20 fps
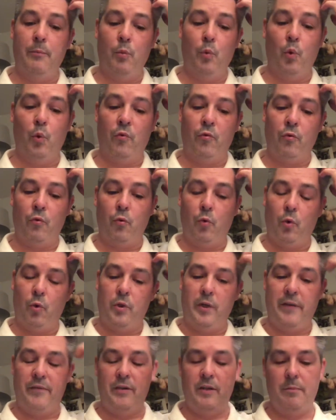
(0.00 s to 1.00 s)
overall,
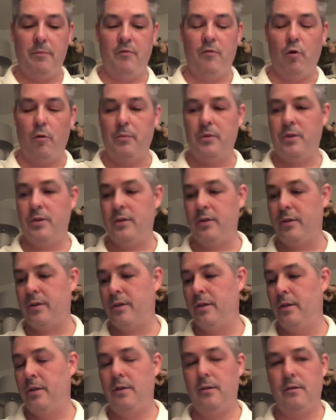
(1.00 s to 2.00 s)
giving you performances,
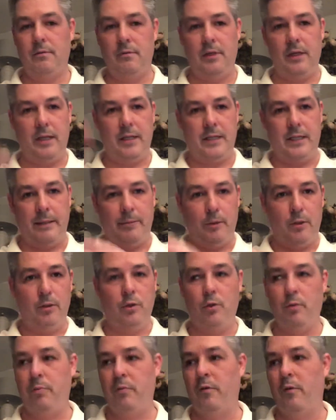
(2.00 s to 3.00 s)
league table,
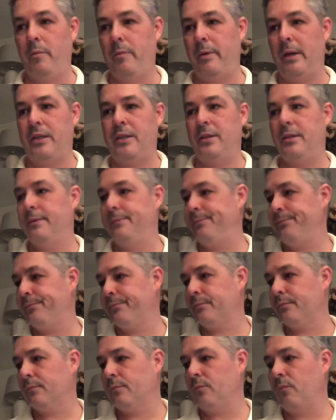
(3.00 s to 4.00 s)
who performed best.
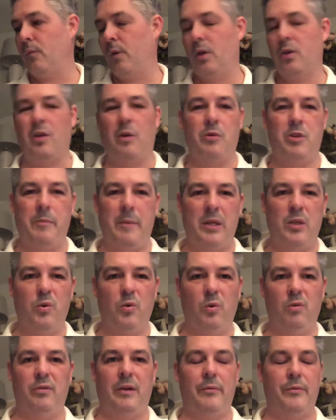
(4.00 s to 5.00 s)
So I was the best
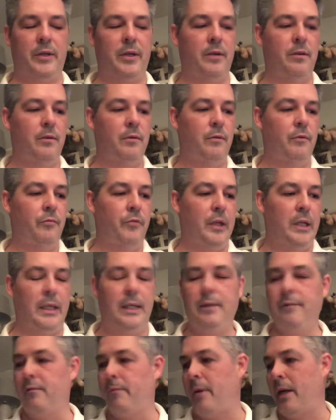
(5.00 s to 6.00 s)
all-rounder, really,
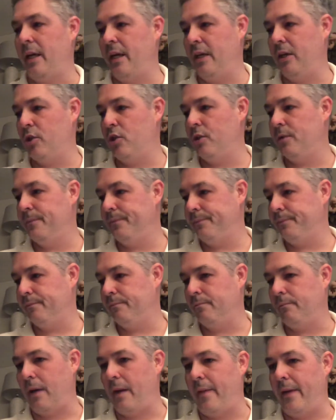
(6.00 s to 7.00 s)
my age,
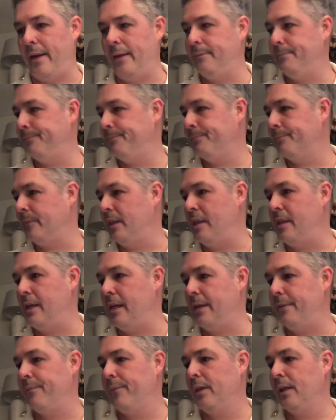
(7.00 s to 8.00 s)
back then, in the
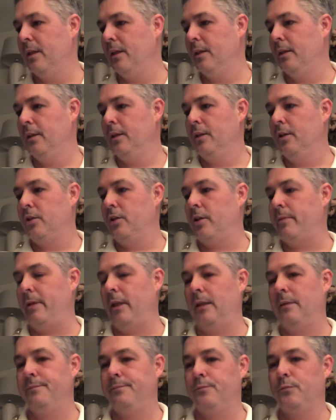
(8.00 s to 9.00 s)
day. Another
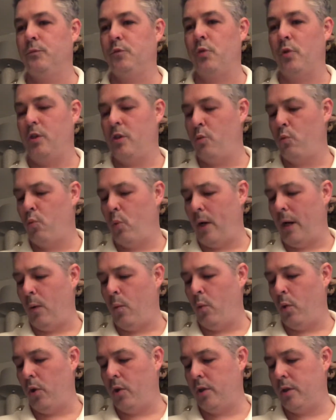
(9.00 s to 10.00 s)
medal. So this was when I
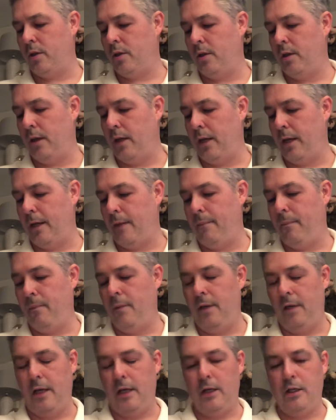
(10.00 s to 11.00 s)
worked
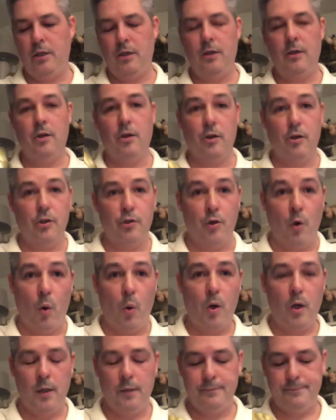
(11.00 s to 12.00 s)
in
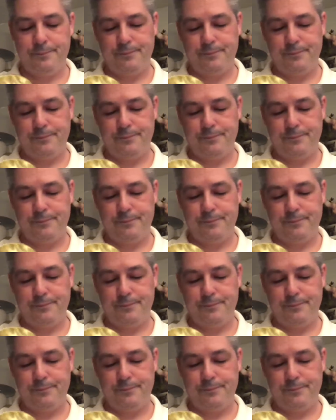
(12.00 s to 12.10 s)
York.